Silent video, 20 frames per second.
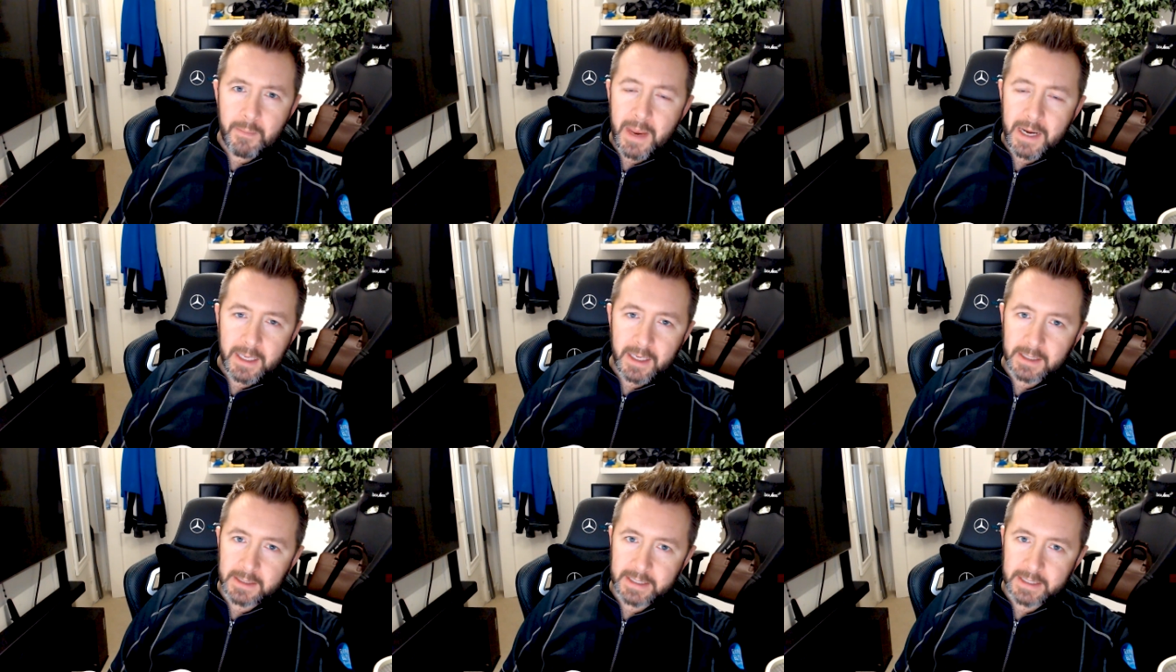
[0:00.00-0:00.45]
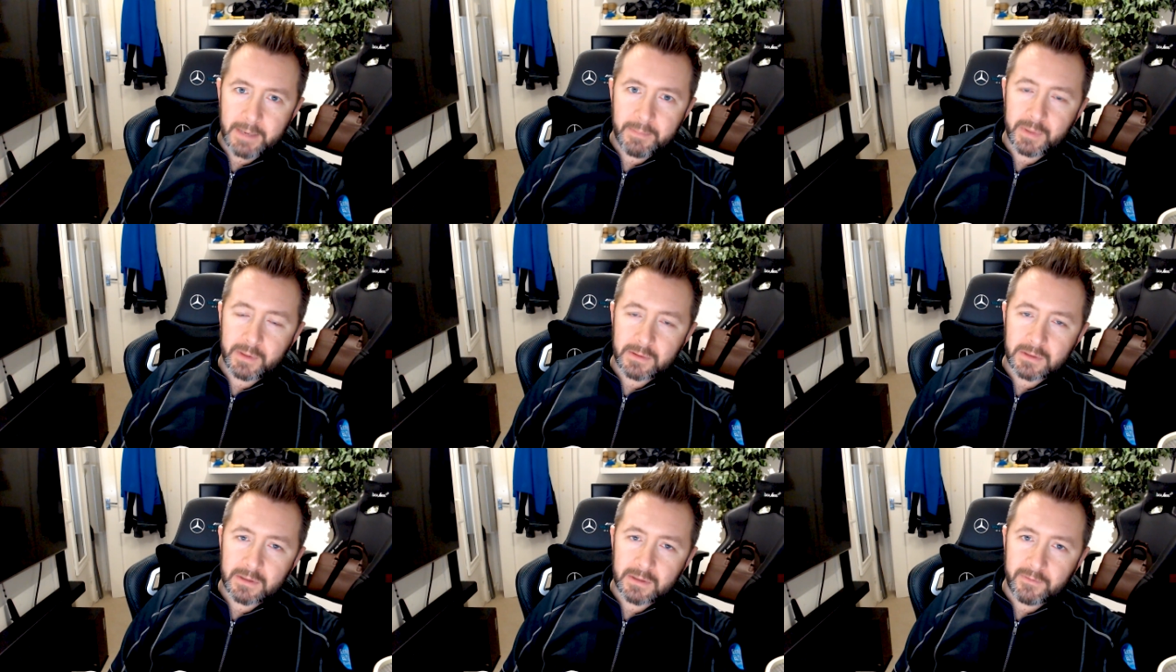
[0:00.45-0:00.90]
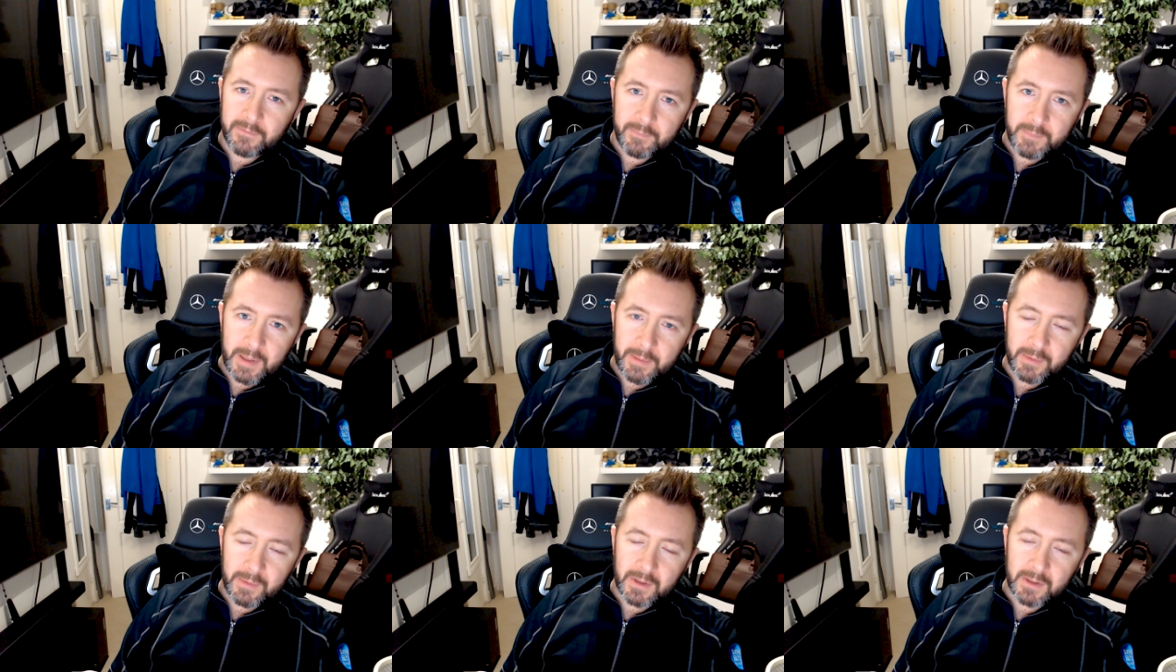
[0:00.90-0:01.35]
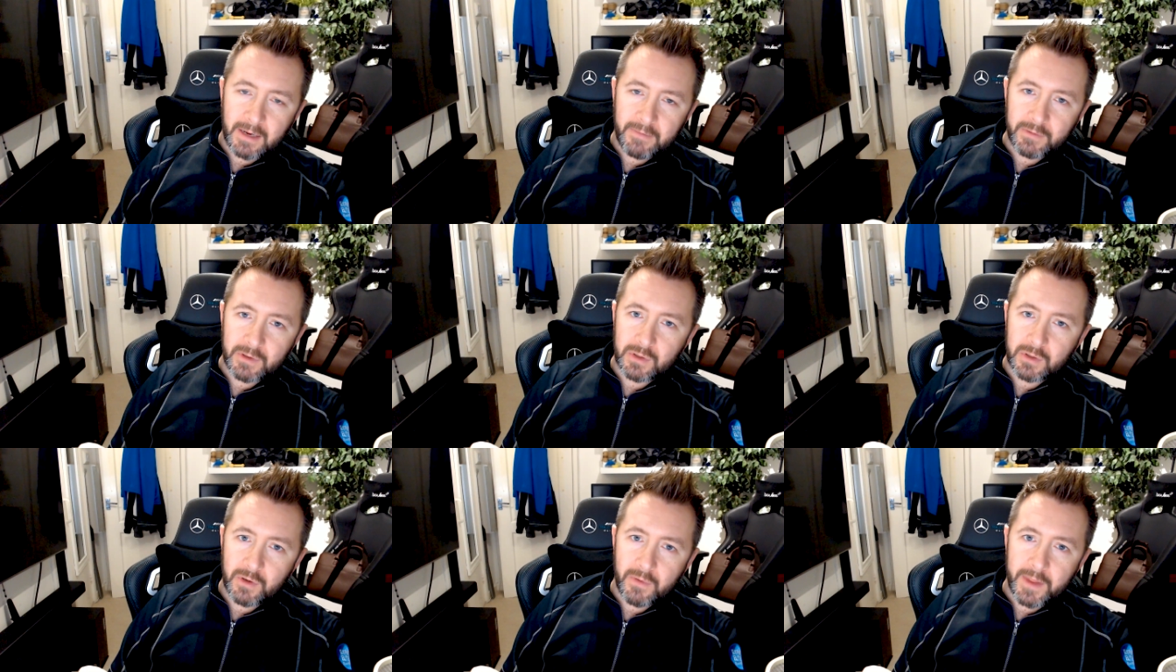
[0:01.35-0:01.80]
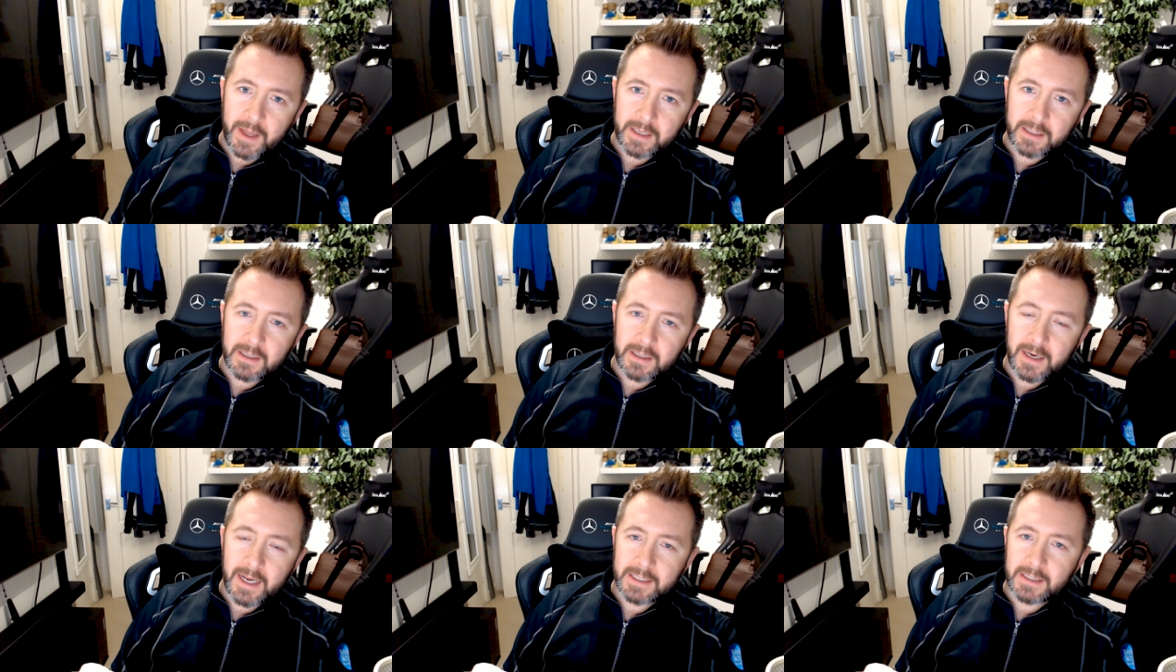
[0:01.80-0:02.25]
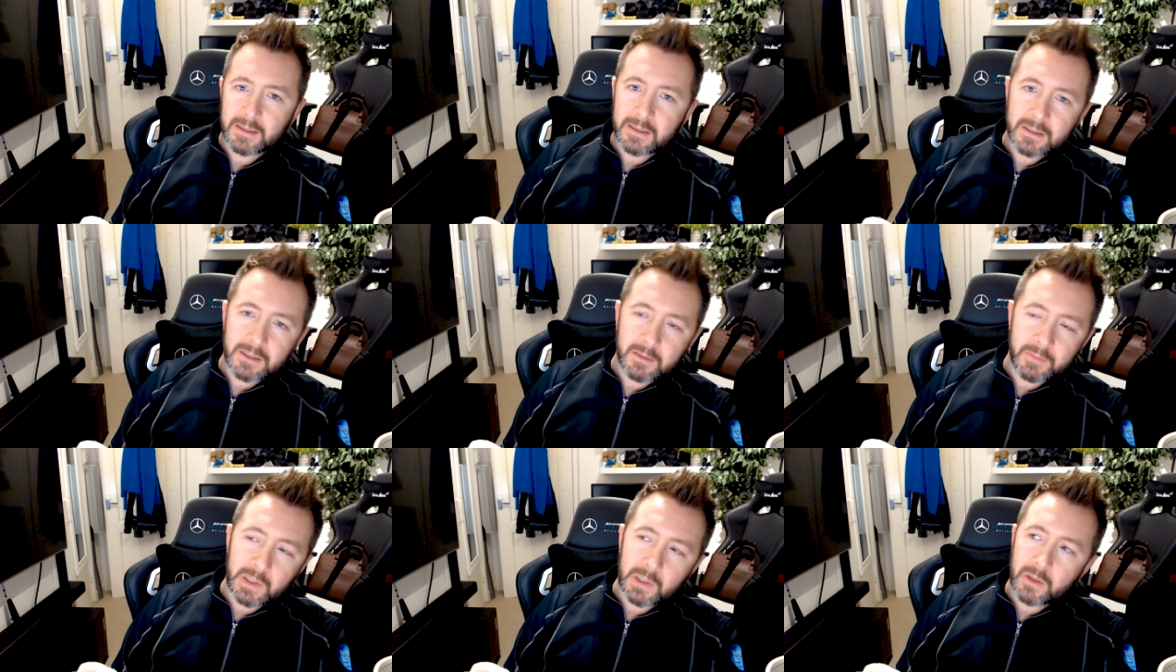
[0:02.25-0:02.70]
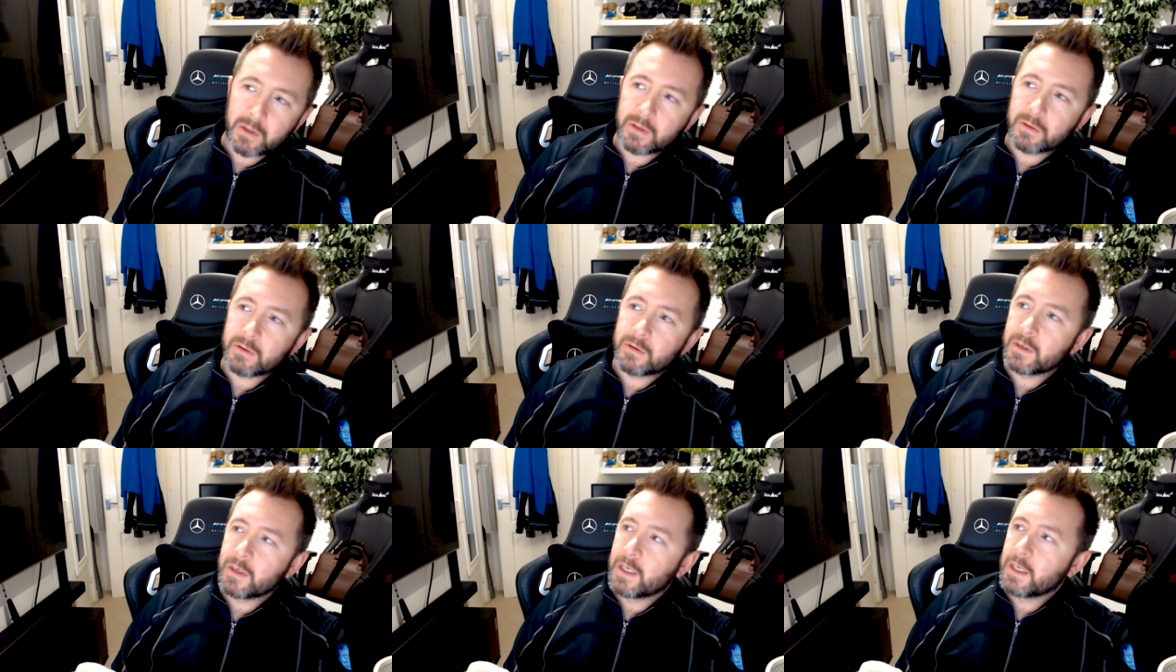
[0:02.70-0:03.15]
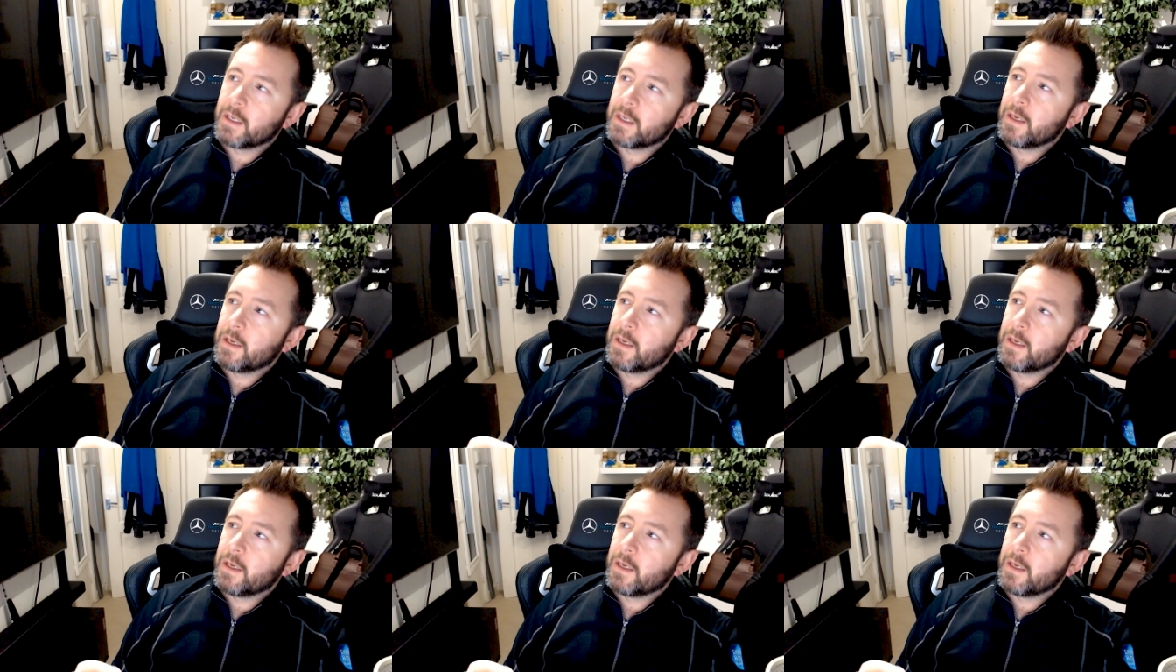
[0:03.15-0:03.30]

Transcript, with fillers: many examples of people who haven't done that and lessons to be learned,